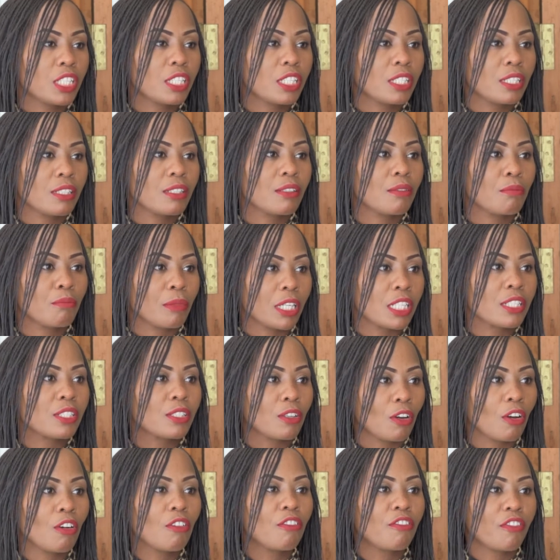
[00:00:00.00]
trained
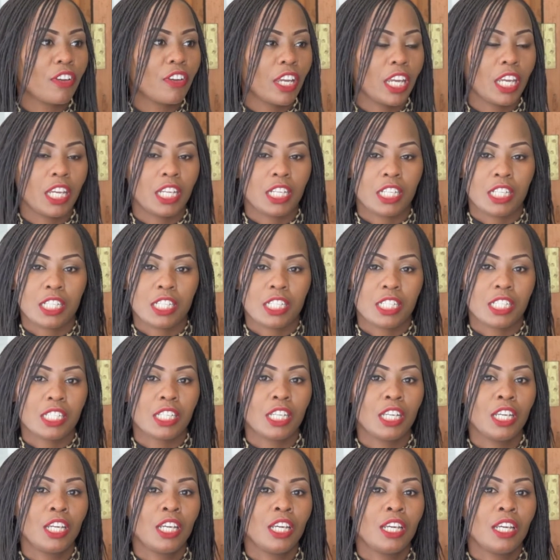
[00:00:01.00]
myself, and
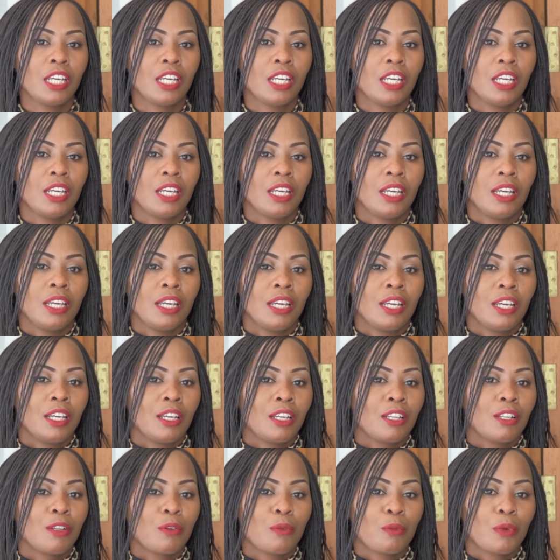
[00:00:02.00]

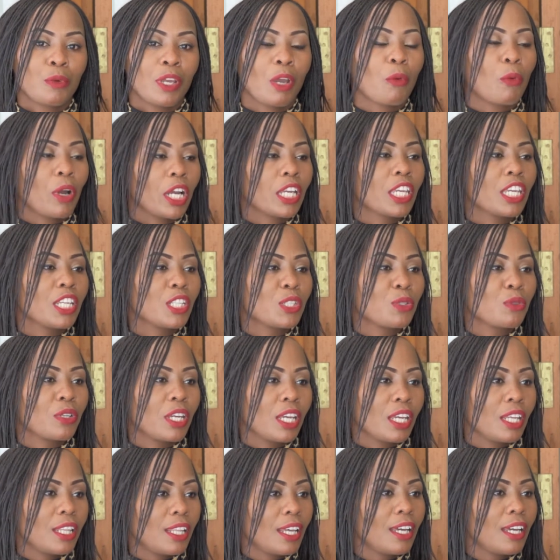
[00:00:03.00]
we are working
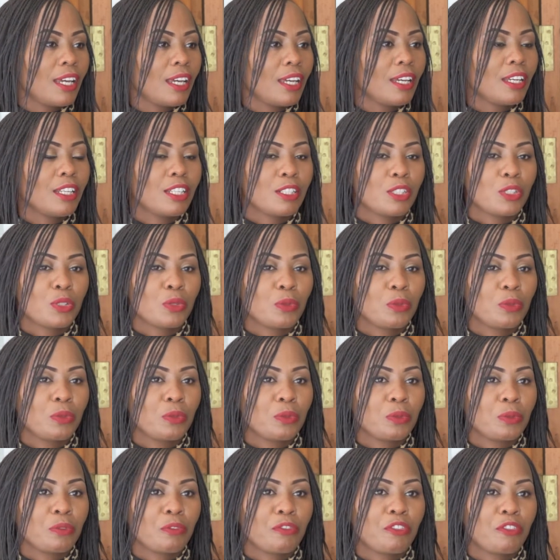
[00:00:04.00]
together
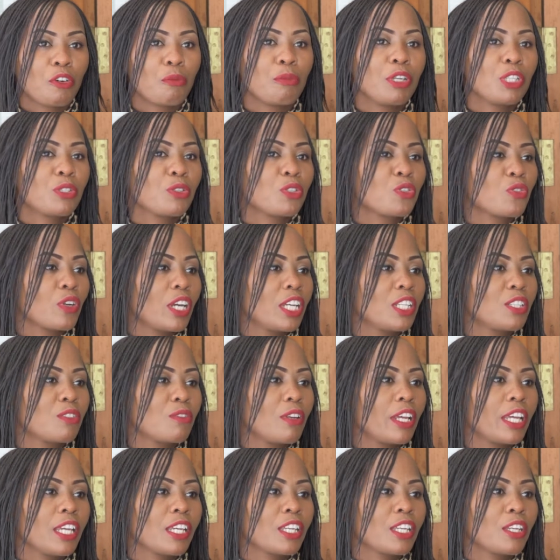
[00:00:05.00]
for me to try
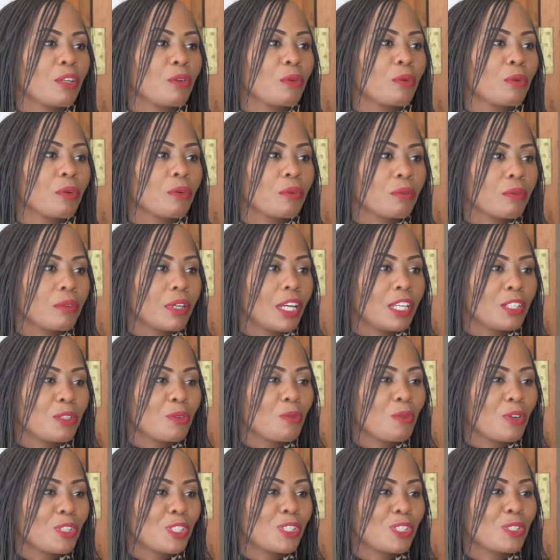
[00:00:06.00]
to, like, you know, I
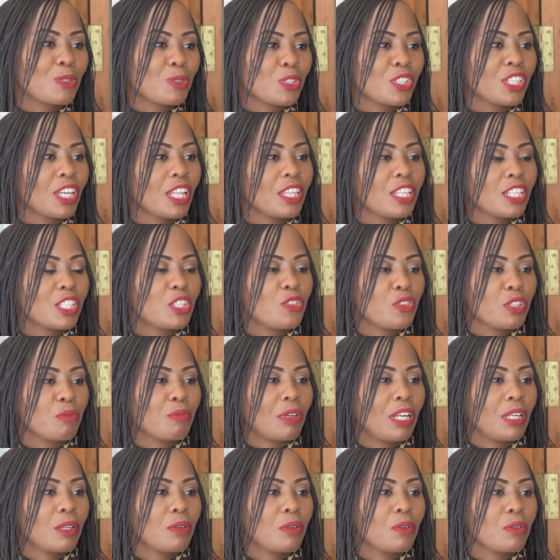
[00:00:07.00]
don't want to share this
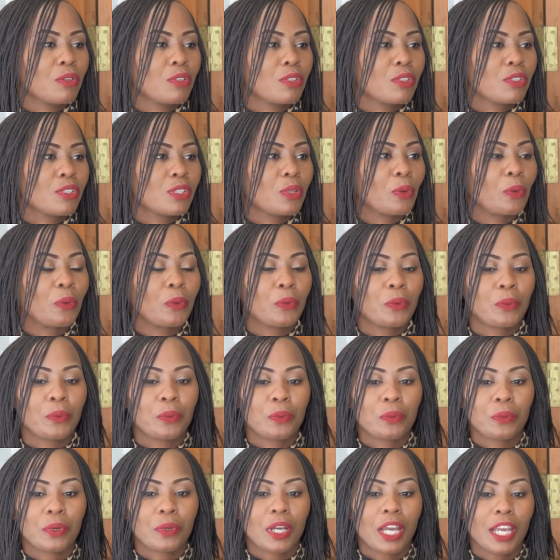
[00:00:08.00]
dream alone.
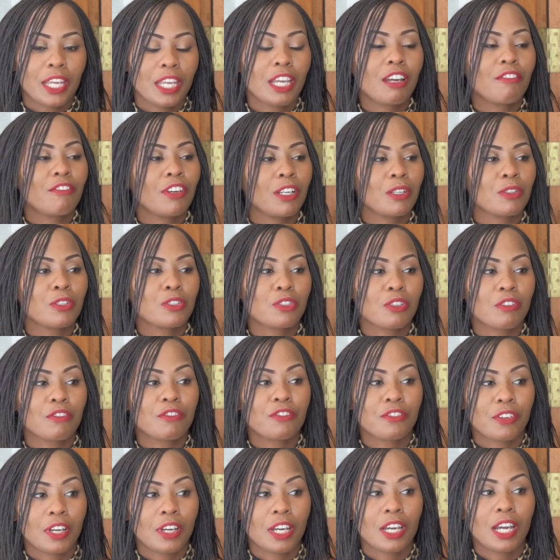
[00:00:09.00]
So I have a lot
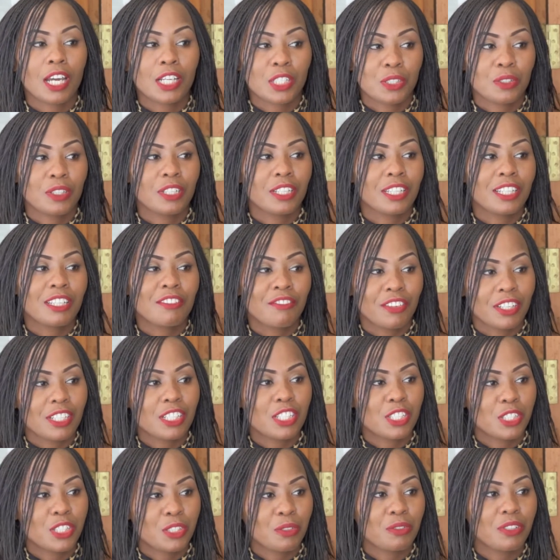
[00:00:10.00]
of actually
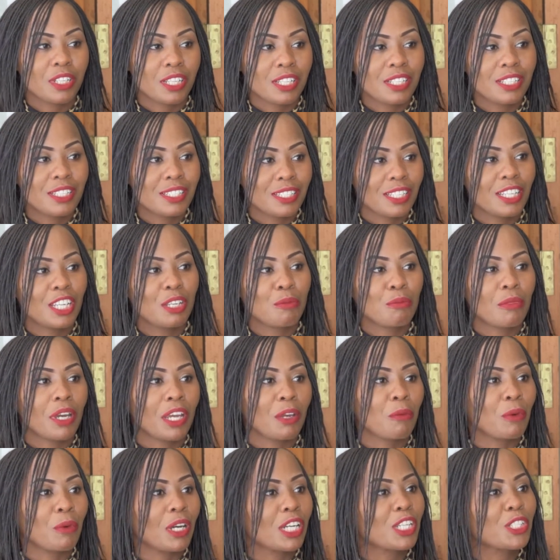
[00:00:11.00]
even students in
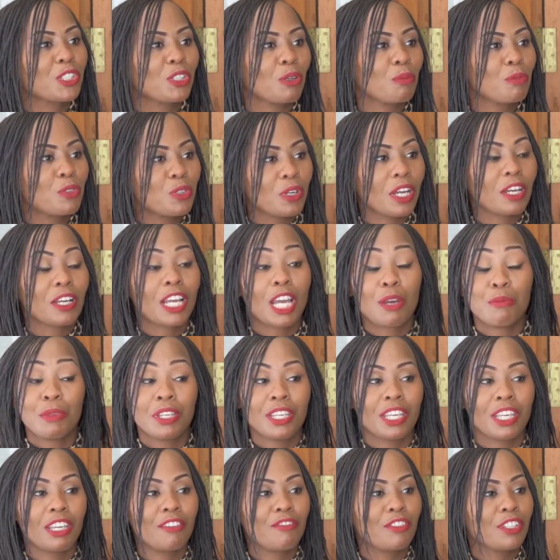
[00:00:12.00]
my workshop
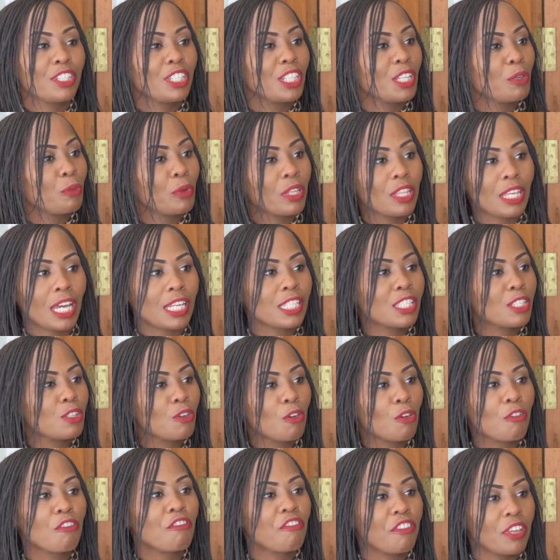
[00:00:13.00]
coming every day with at
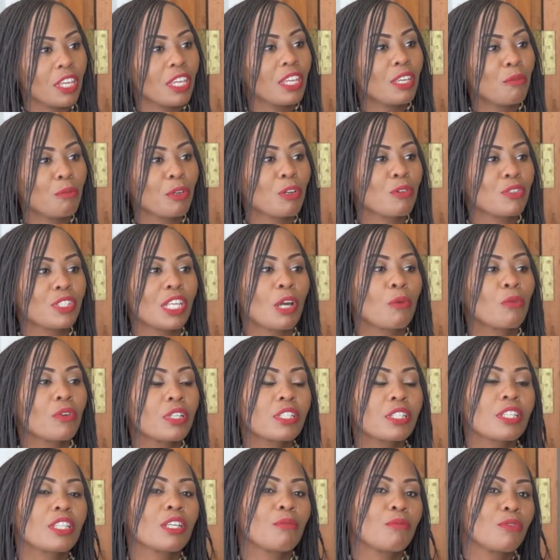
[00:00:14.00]
no fee, because I
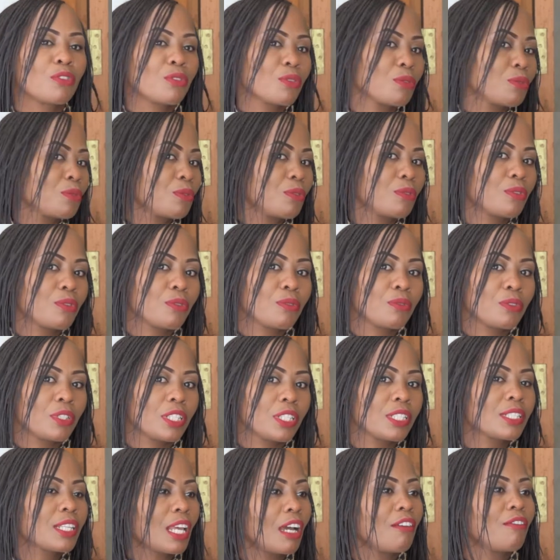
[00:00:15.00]
want them to
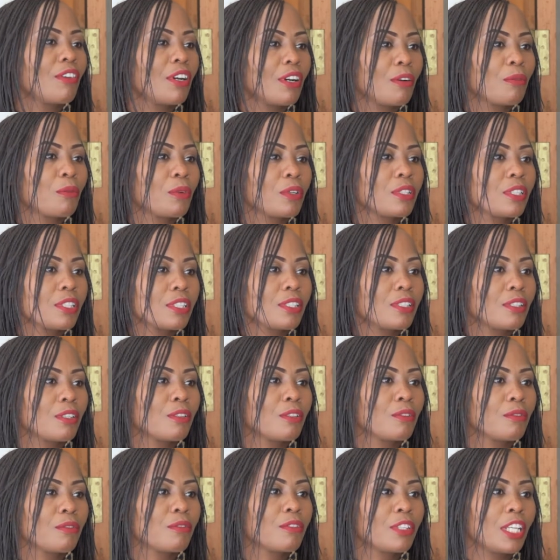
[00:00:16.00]
discover what
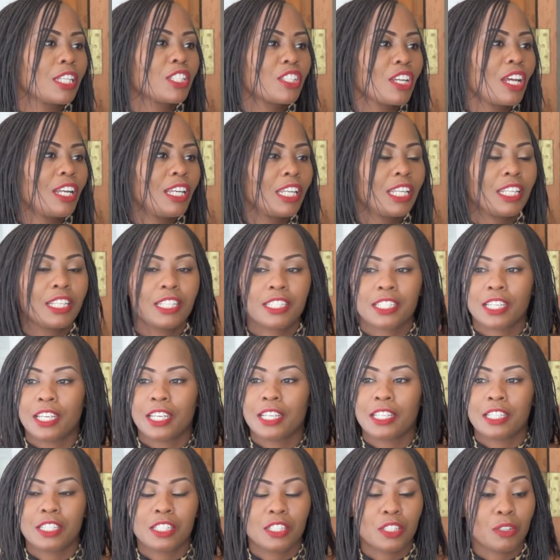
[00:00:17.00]
their talent
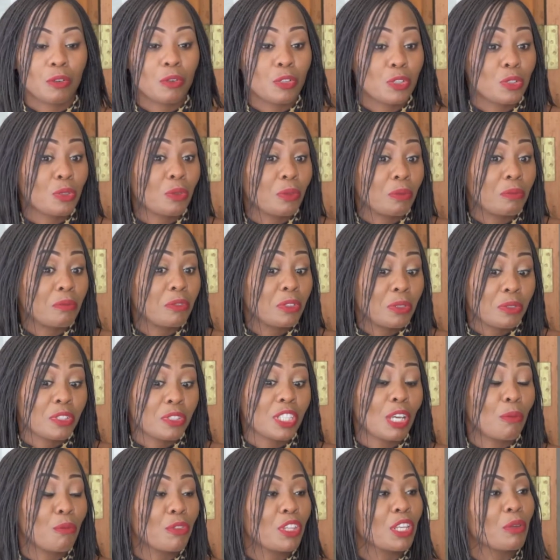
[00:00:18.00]
and also do
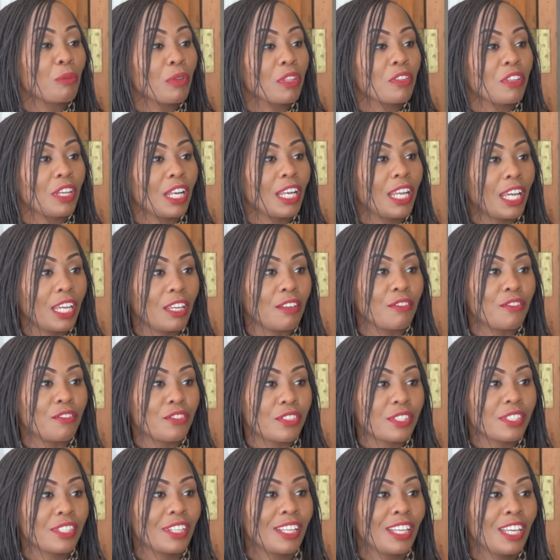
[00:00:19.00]
something with their
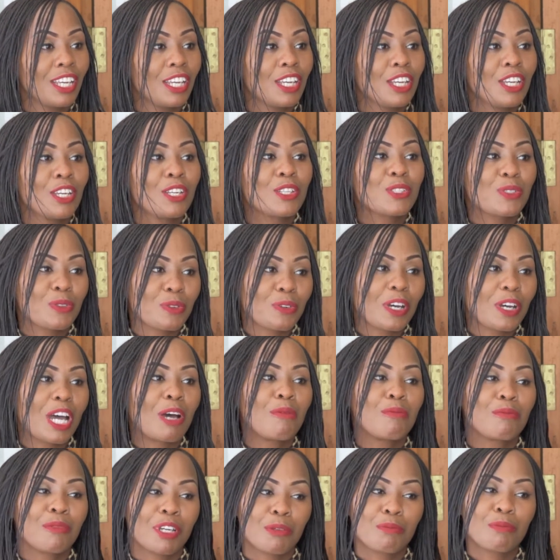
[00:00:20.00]
lives. So
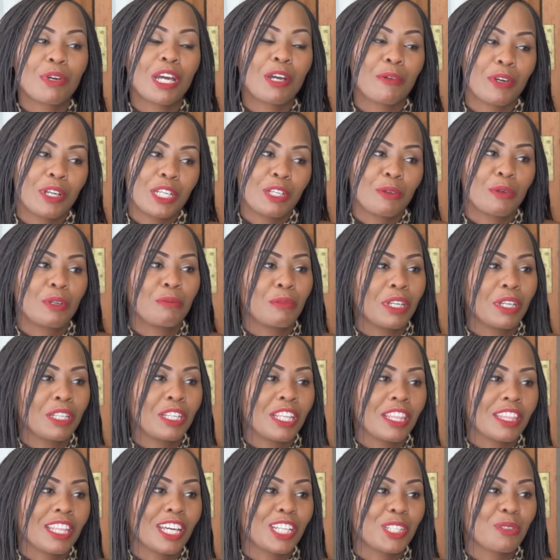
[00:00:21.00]
I'm empowering
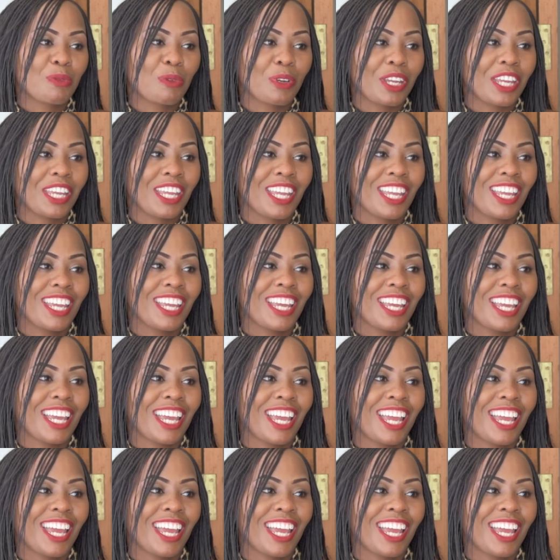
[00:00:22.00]
women in that way.